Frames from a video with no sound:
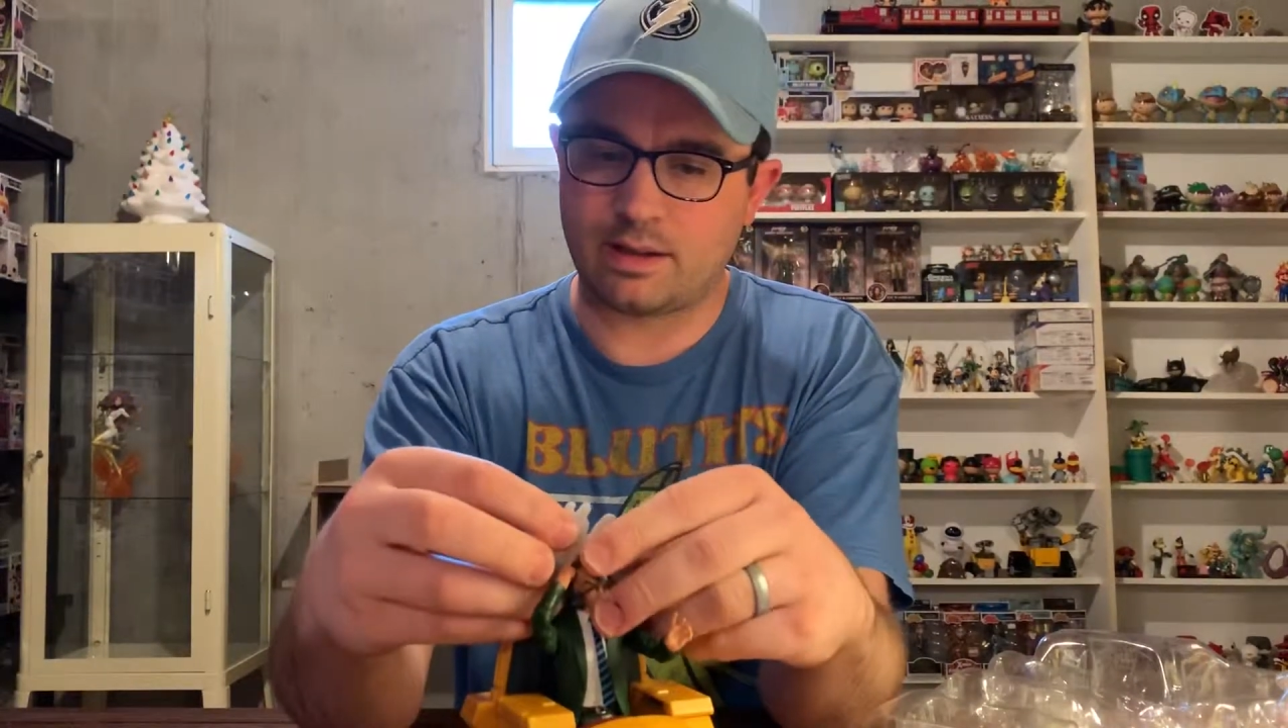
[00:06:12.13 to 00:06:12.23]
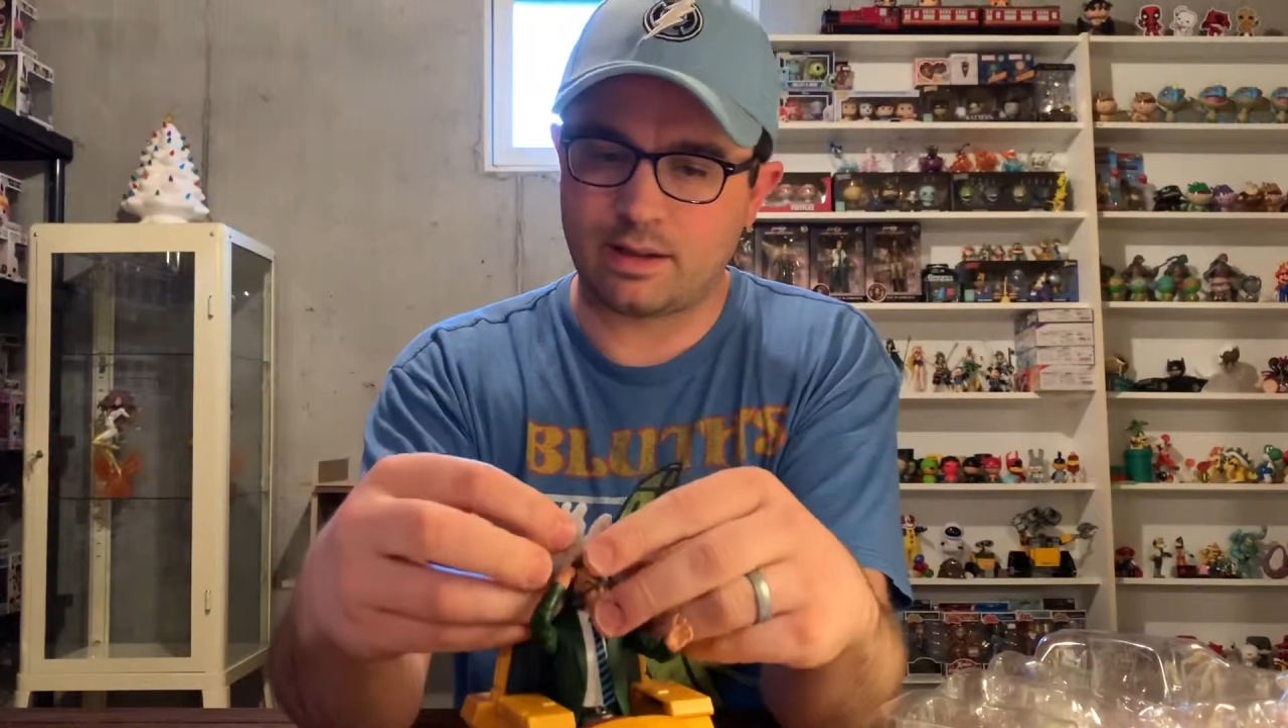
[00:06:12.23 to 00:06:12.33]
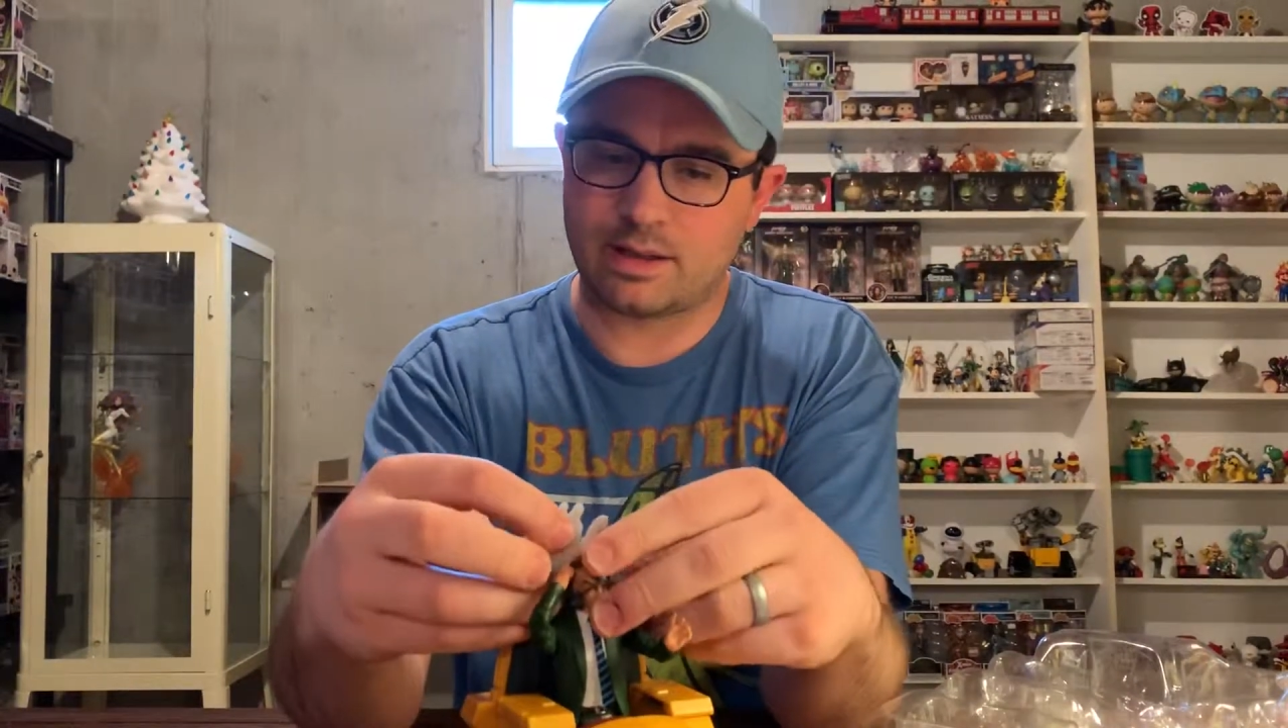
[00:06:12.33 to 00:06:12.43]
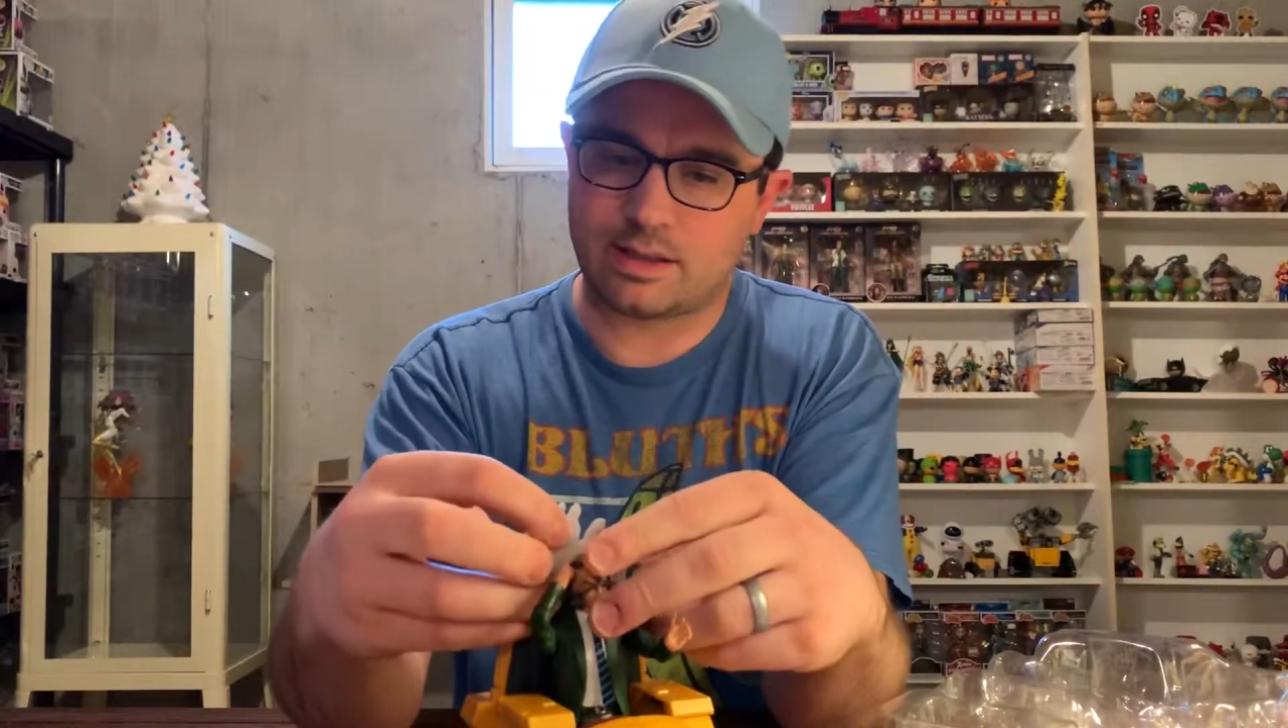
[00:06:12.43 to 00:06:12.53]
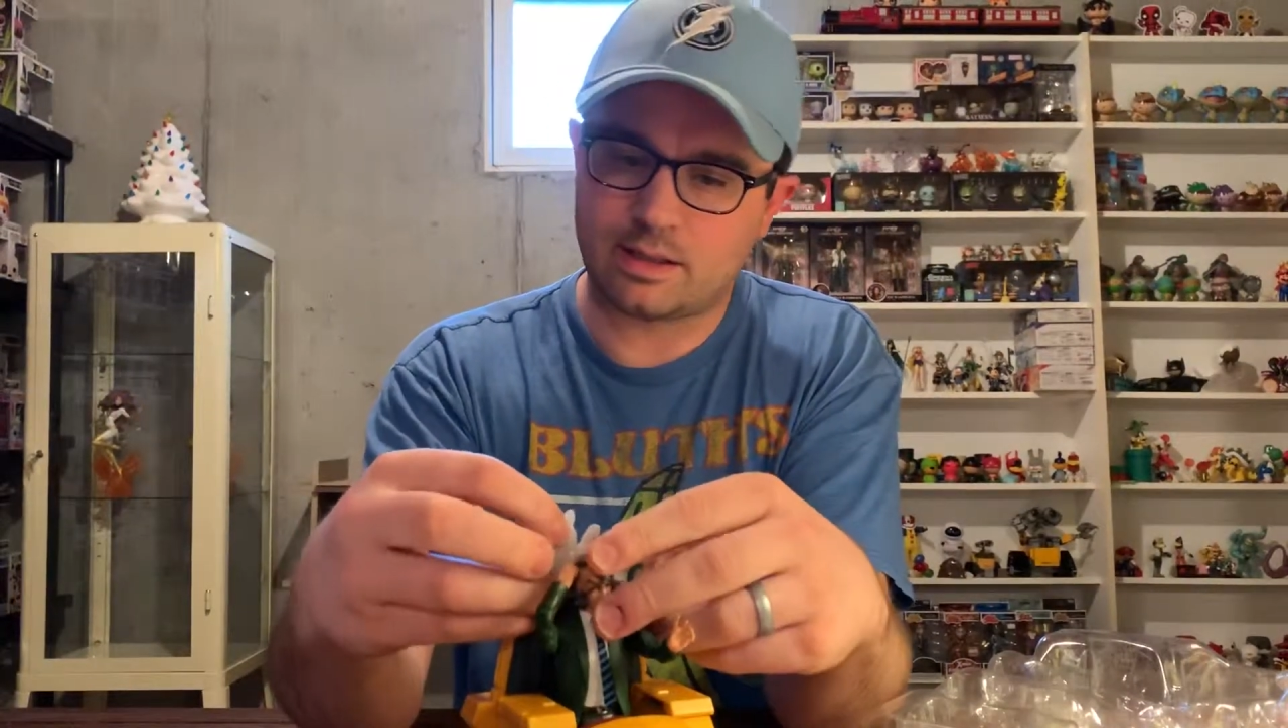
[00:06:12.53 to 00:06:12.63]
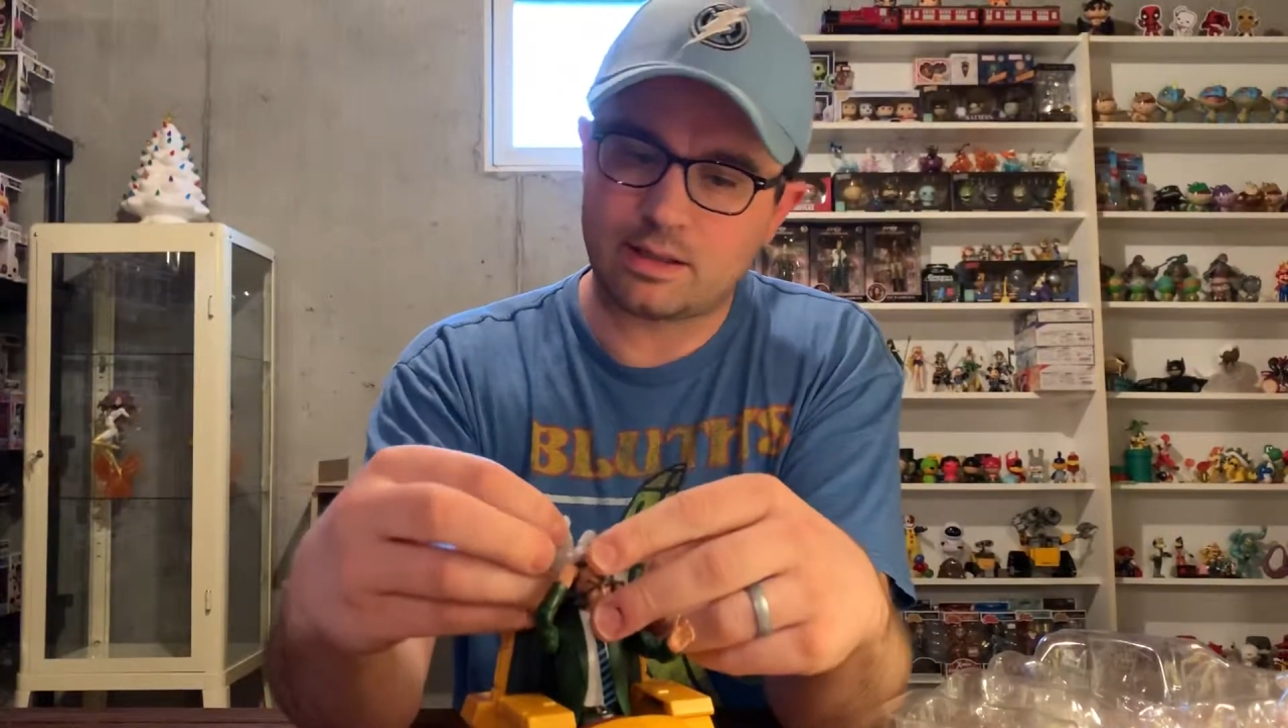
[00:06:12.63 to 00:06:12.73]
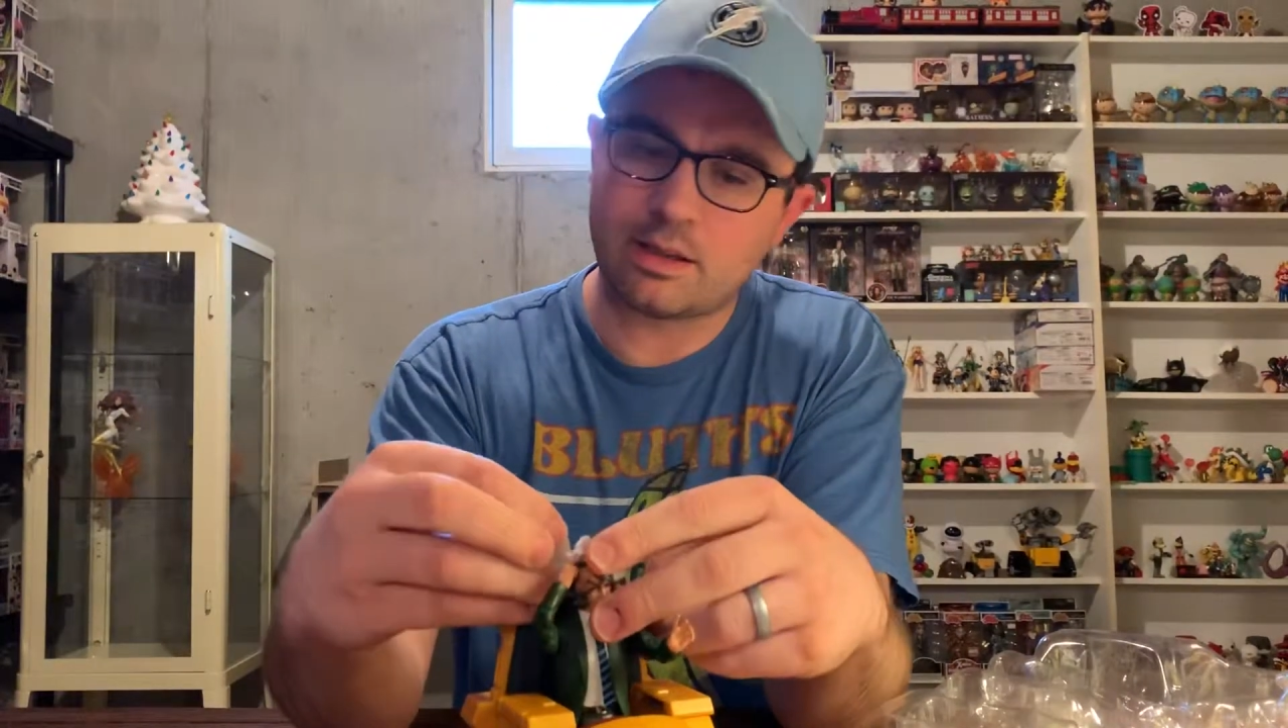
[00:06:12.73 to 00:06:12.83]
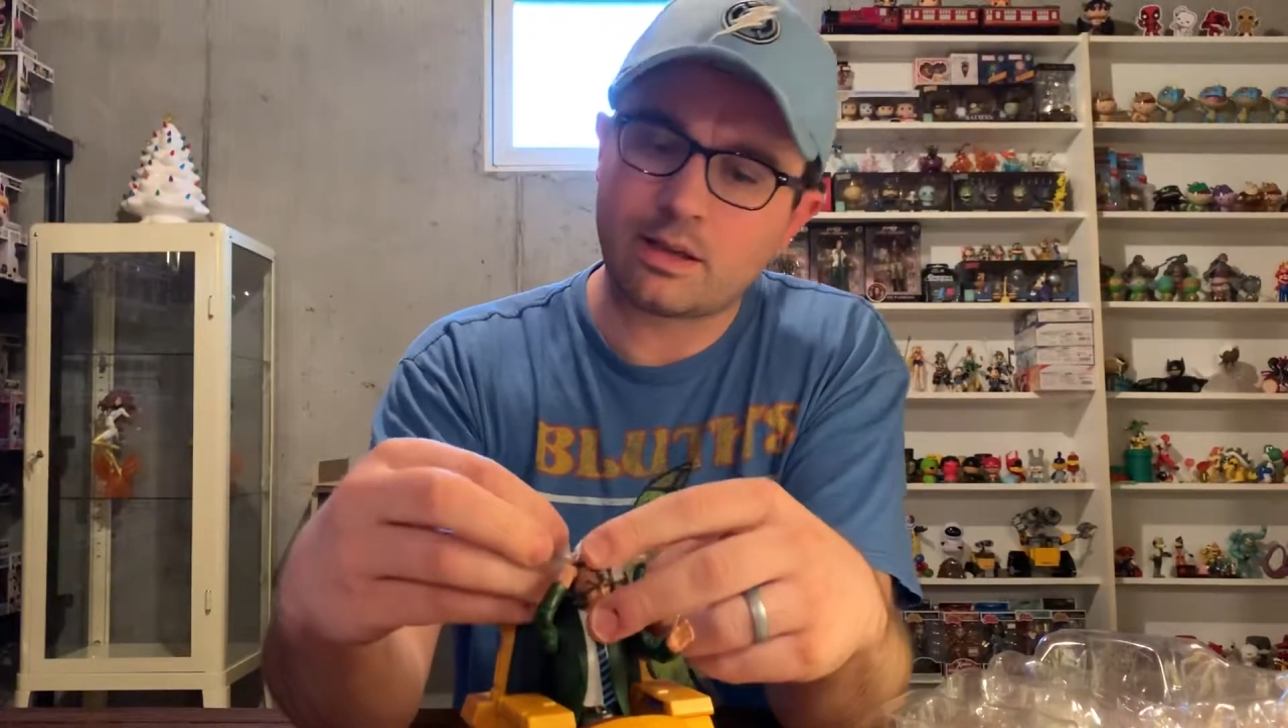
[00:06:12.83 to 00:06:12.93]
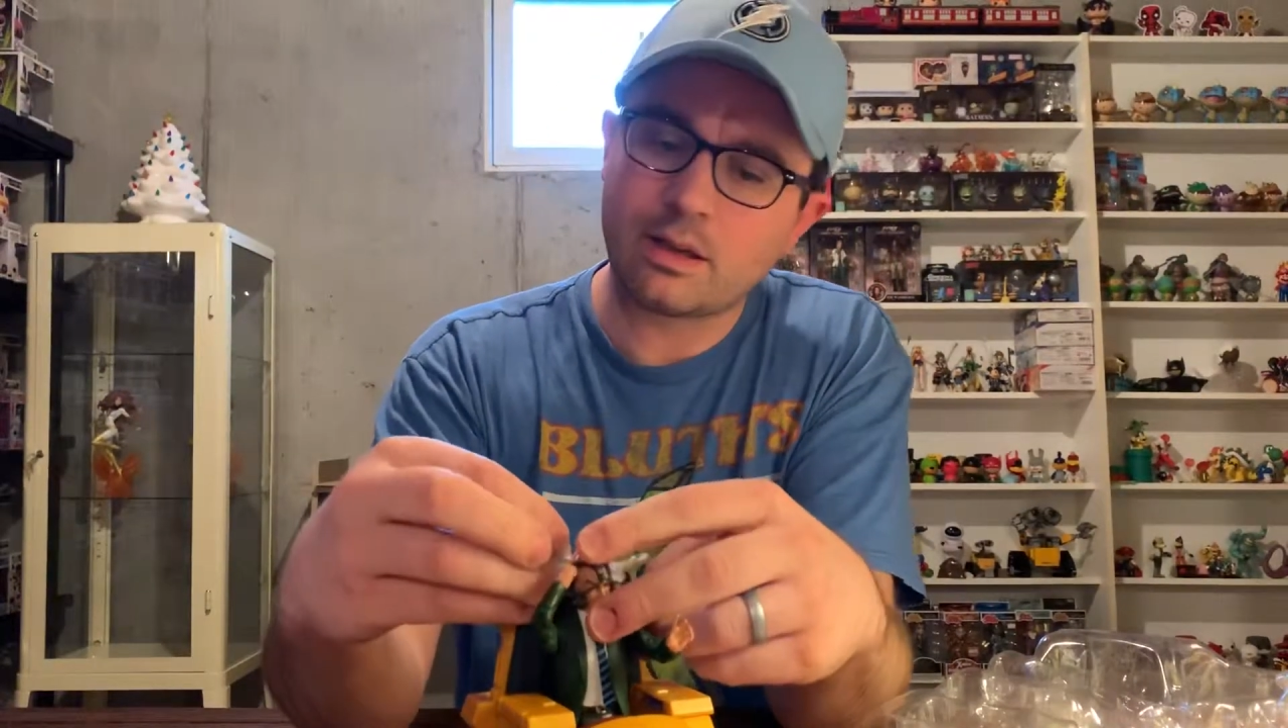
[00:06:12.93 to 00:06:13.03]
this